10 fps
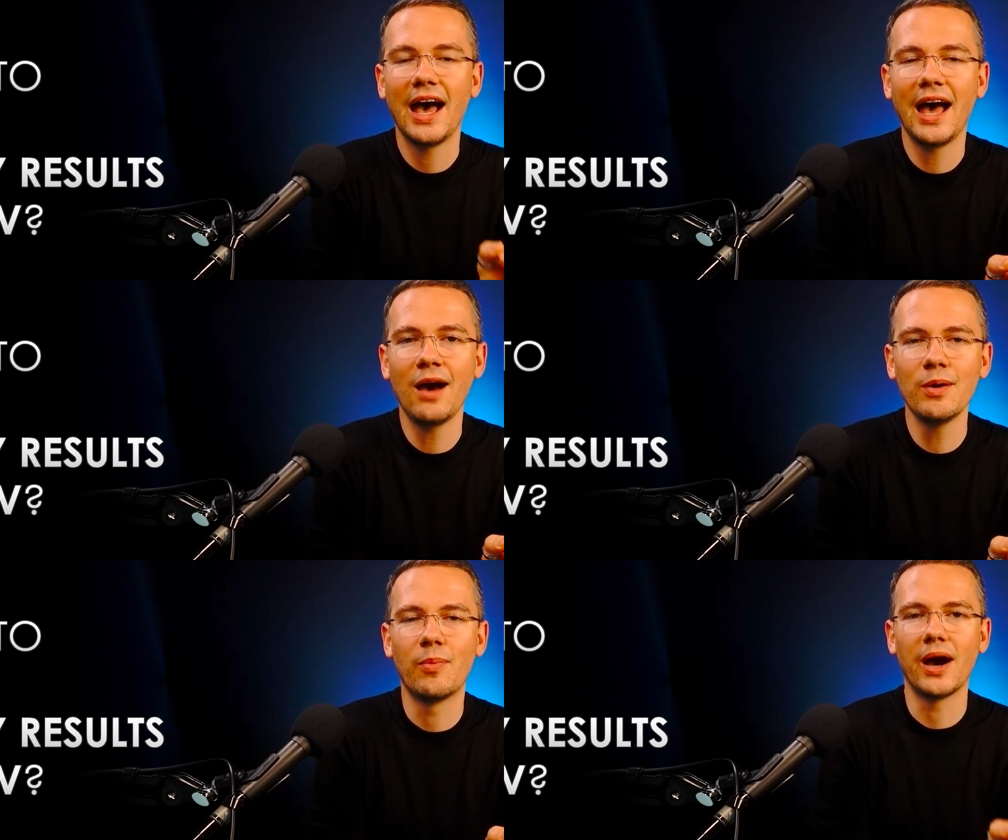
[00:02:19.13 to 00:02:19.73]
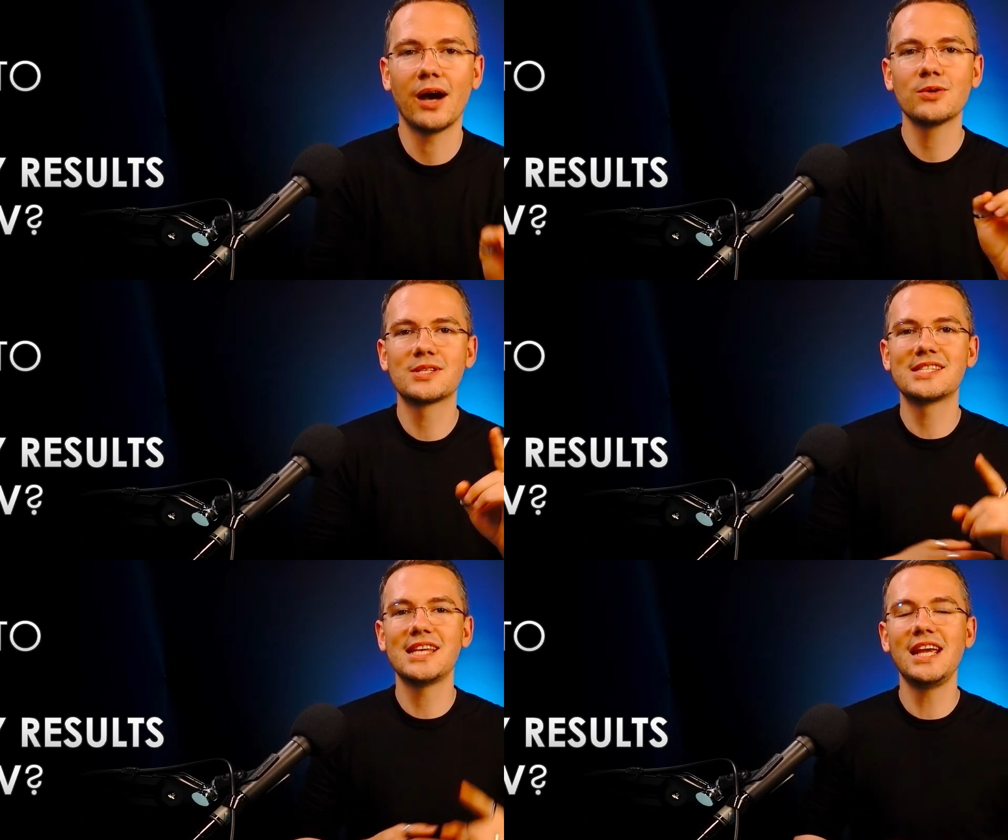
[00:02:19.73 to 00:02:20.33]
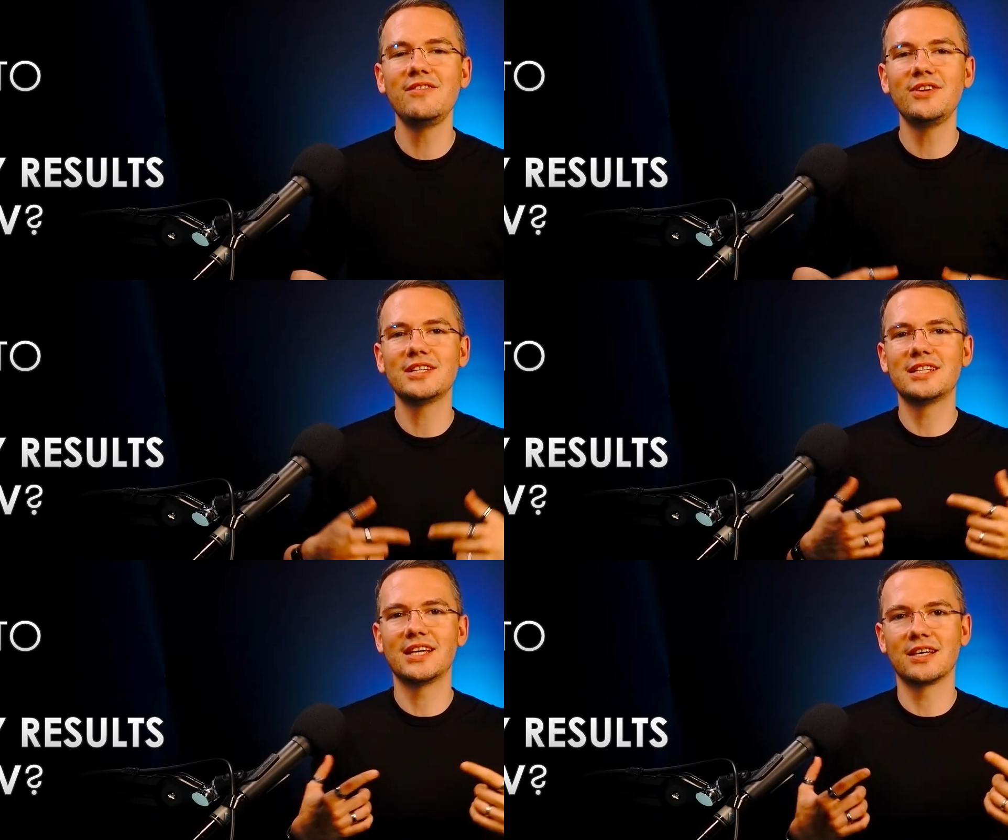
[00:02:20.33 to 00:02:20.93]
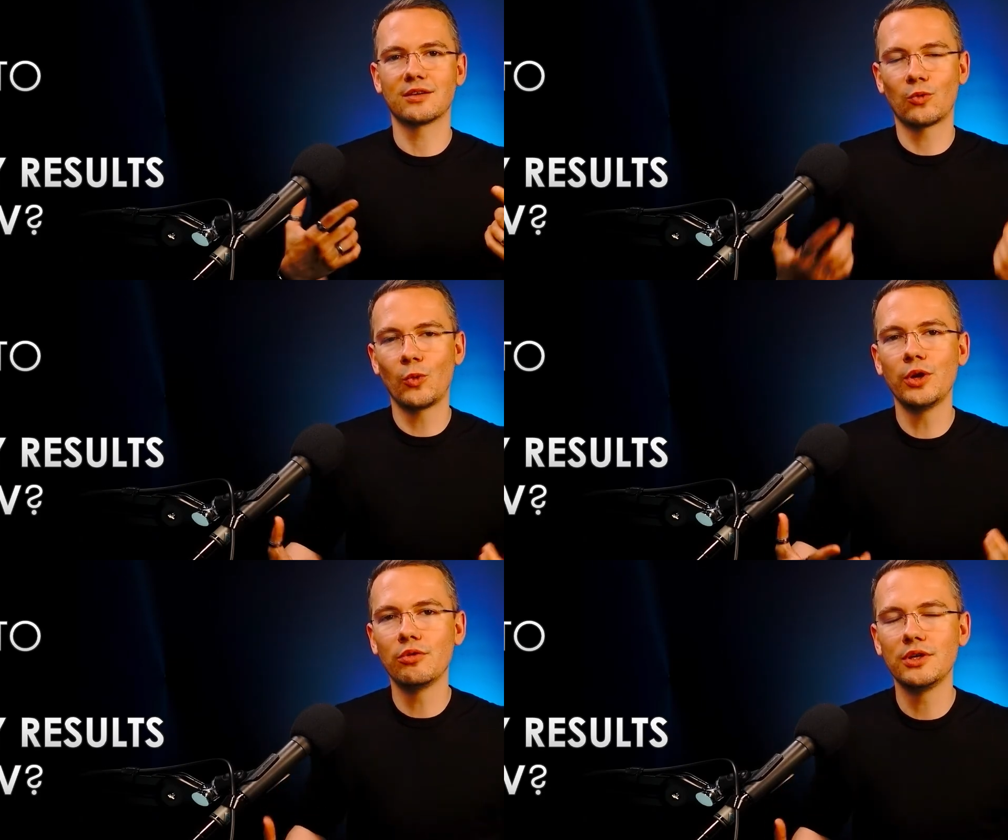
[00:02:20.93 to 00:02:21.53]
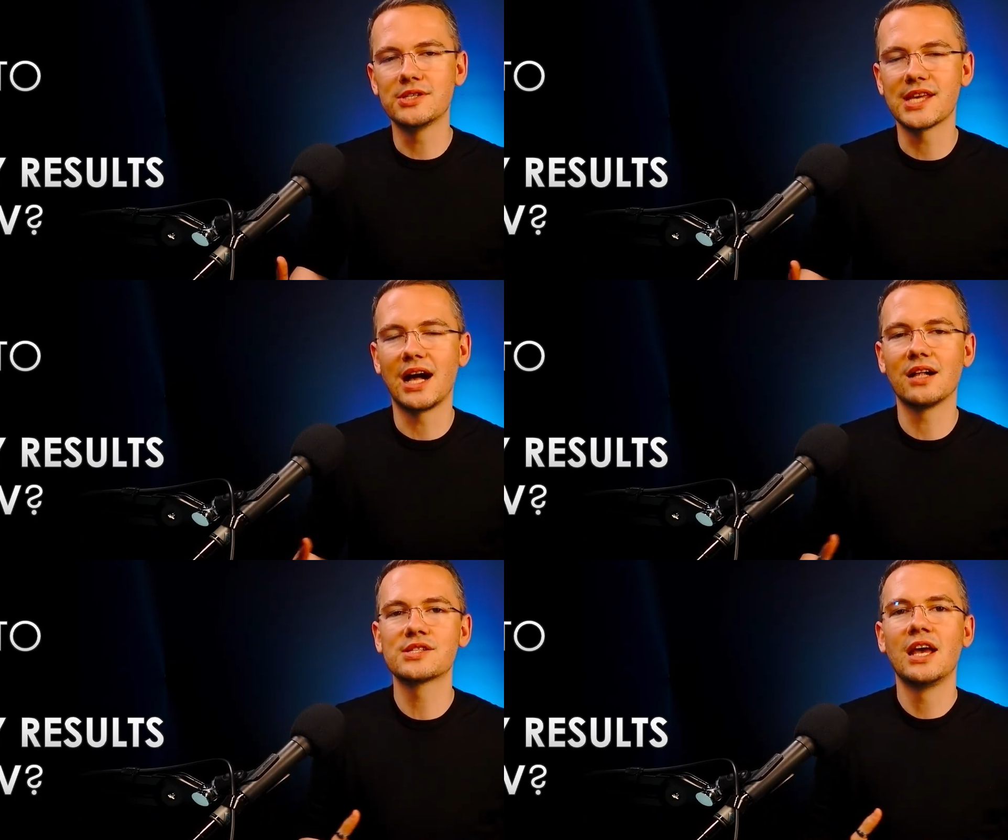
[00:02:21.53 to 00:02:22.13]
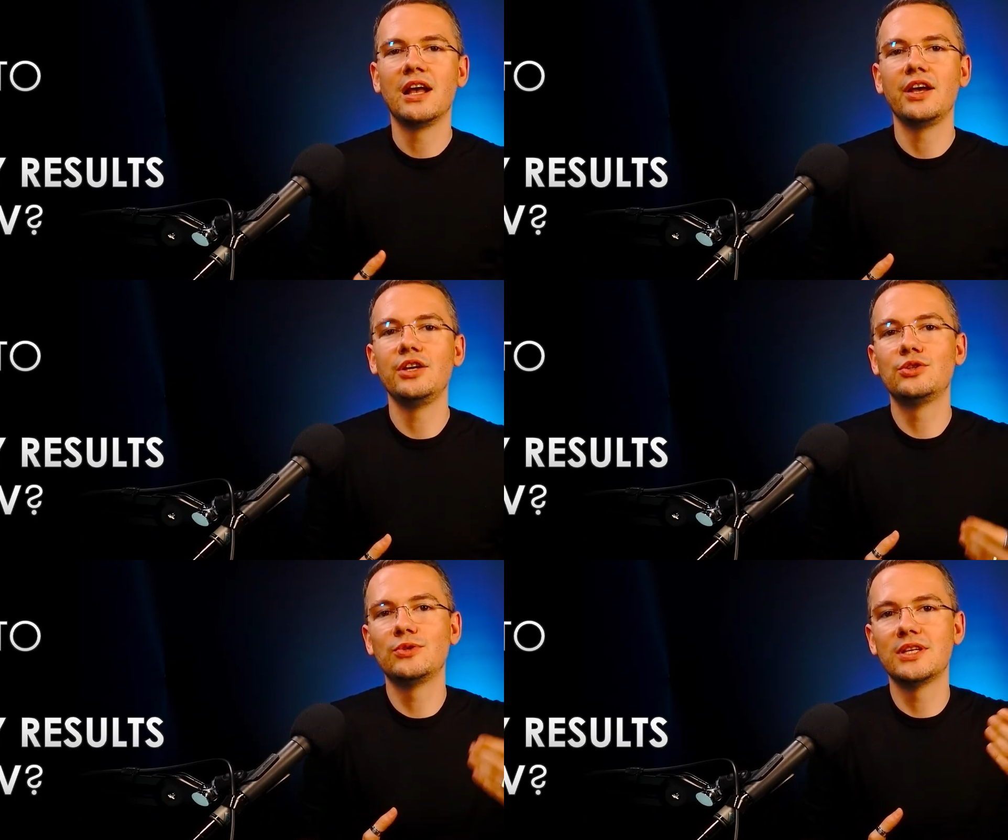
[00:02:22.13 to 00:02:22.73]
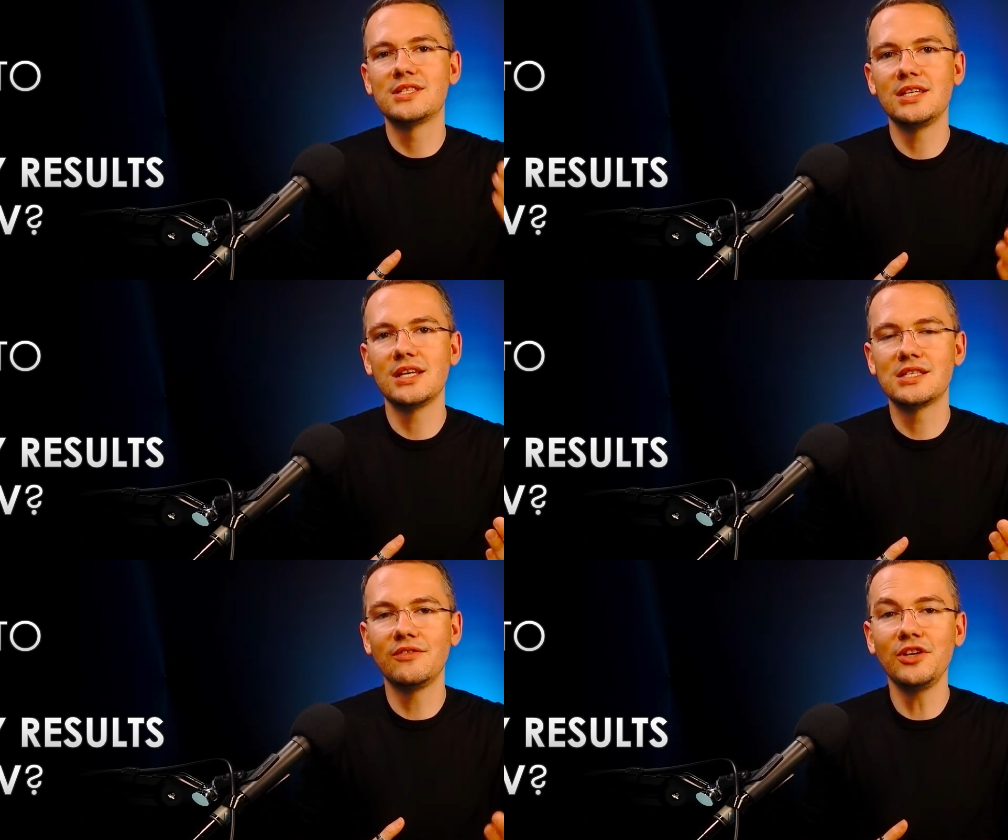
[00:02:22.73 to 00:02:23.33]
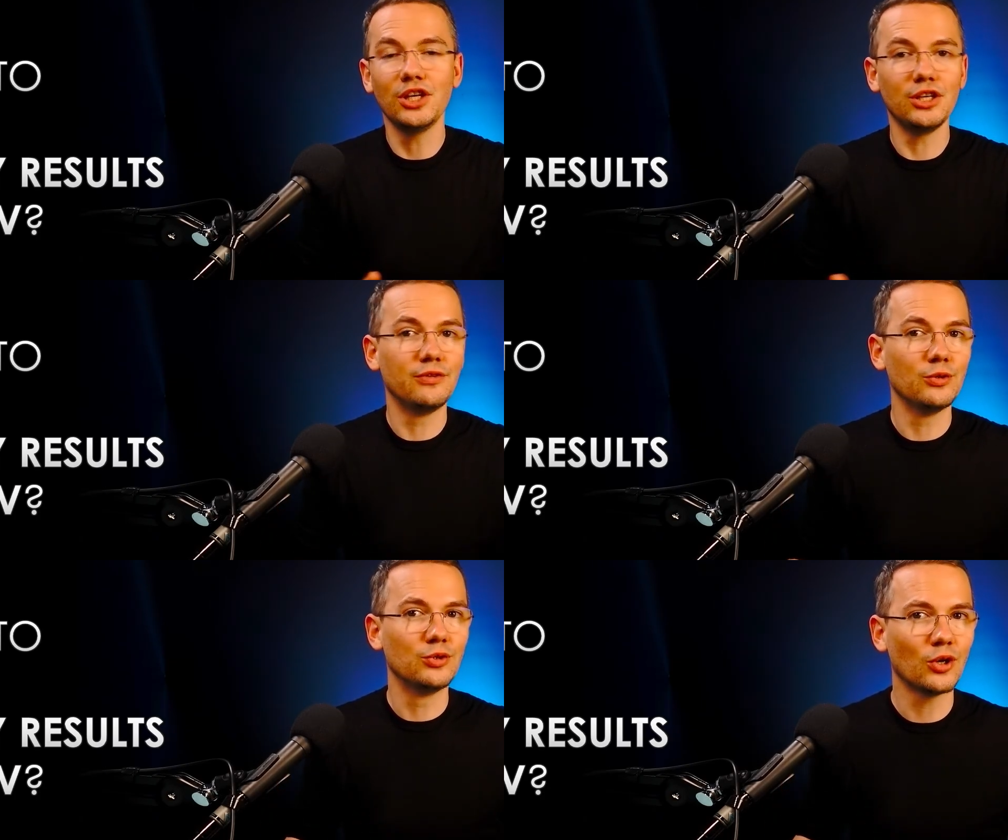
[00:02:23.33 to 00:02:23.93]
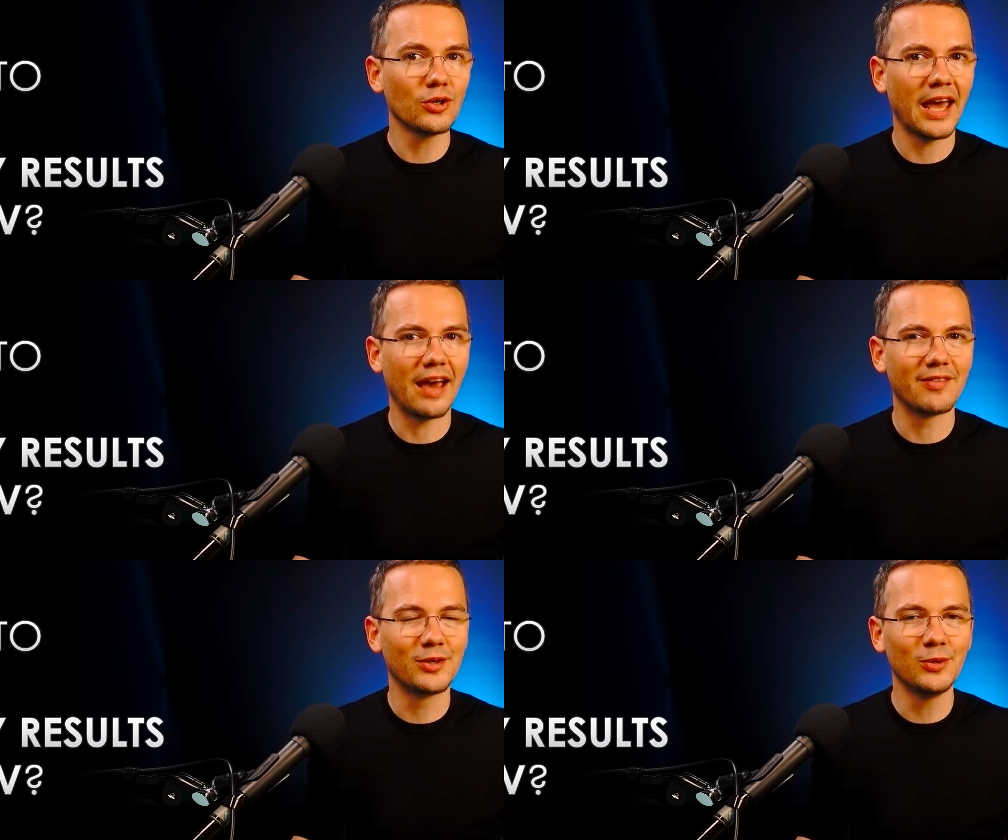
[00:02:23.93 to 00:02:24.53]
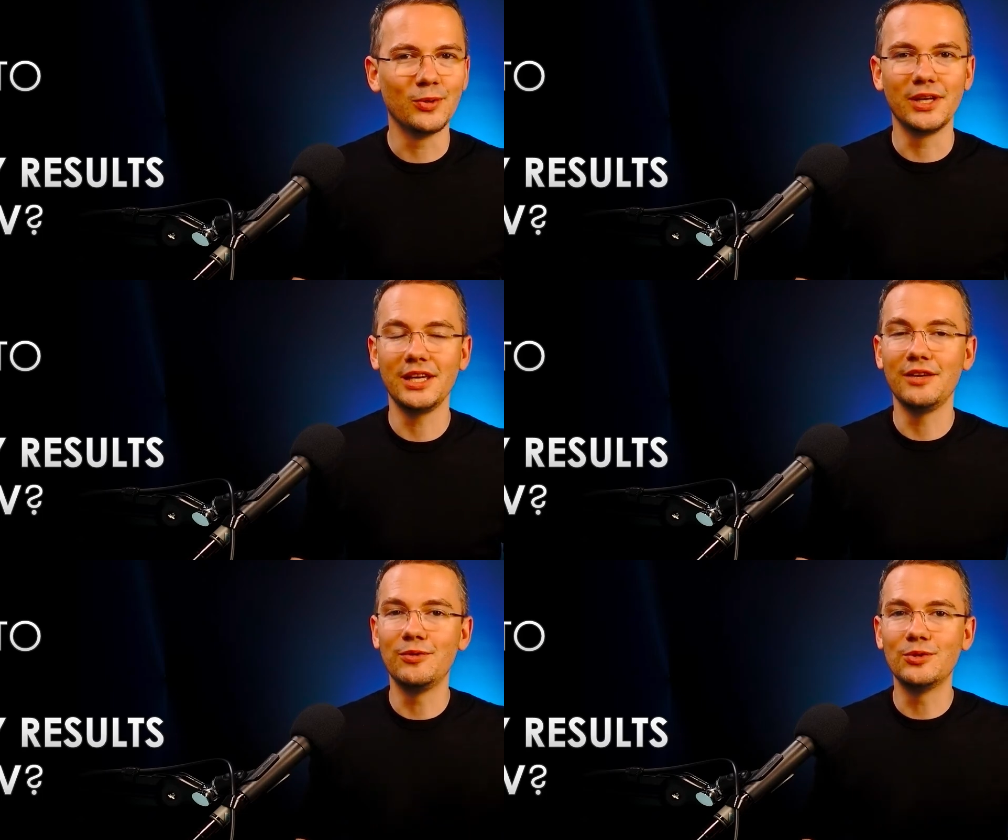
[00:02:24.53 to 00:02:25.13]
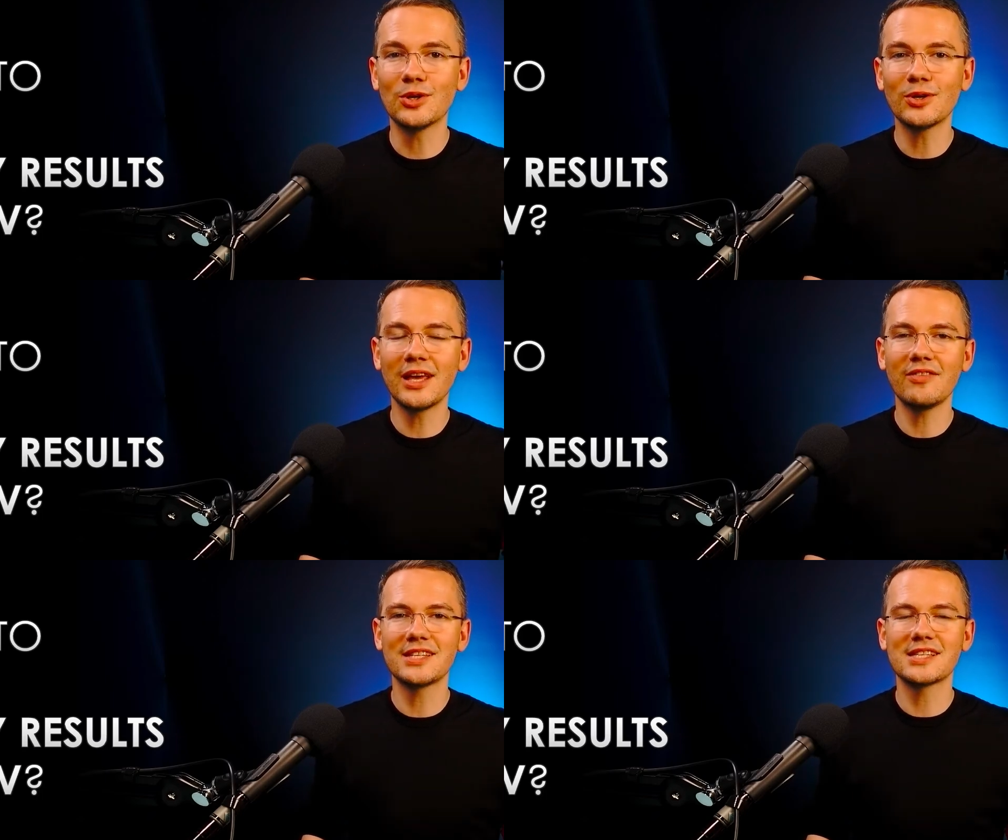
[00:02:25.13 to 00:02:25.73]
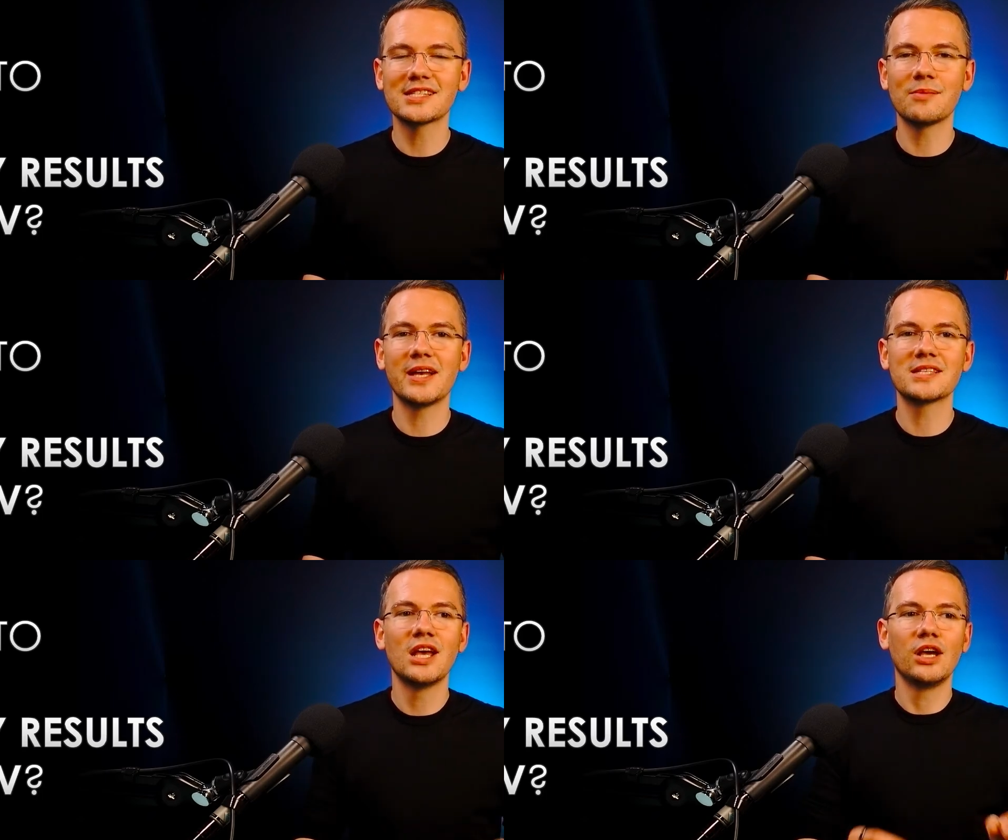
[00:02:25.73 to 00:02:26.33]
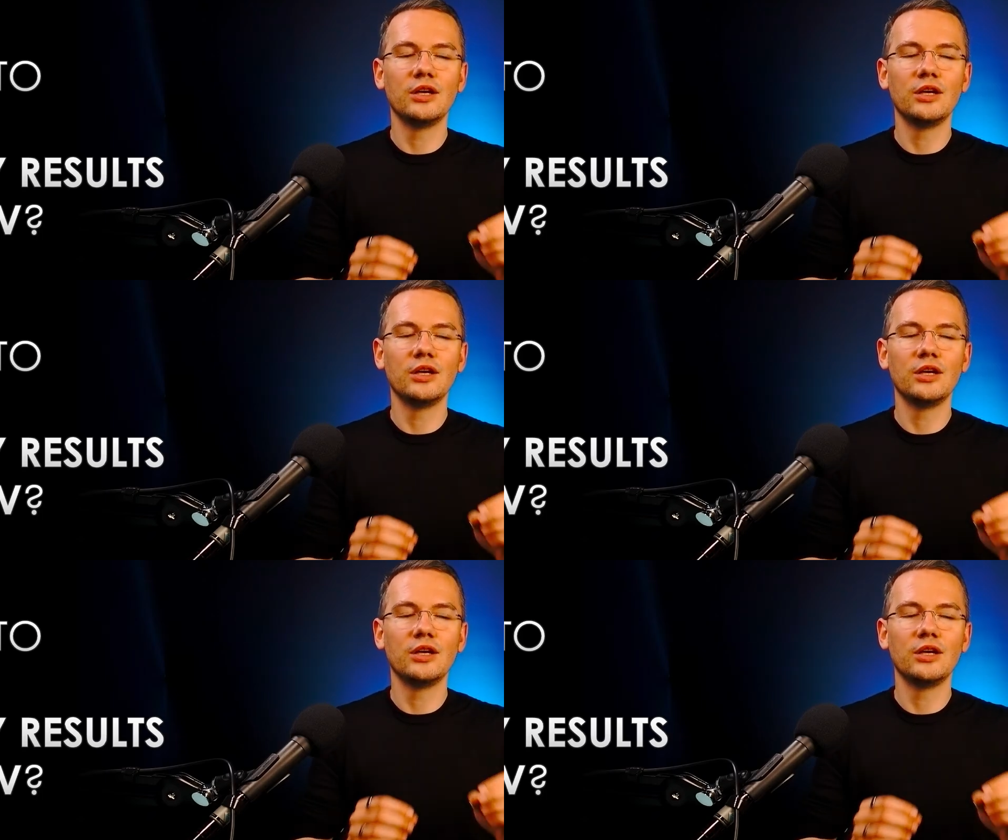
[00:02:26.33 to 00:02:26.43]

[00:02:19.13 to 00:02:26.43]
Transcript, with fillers: How about saving the query results into the C S V if you don't have G U I, if you don't have S S M S,